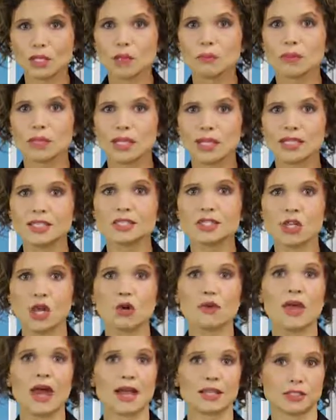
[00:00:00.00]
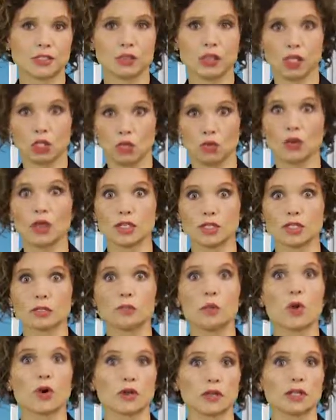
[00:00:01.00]
please know that so that you can
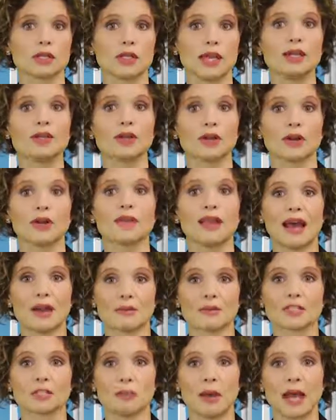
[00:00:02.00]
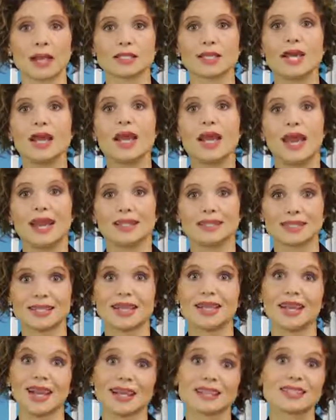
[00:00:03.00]
support the lender in that respect and
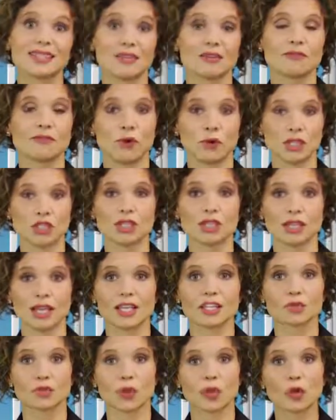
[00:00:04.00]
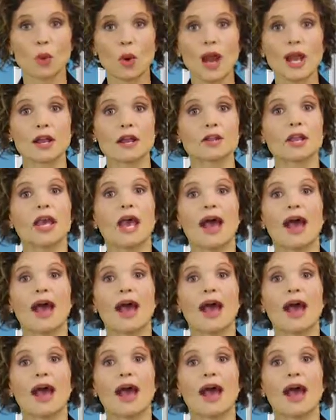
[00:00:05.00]
say, yes, unfortunately it's required.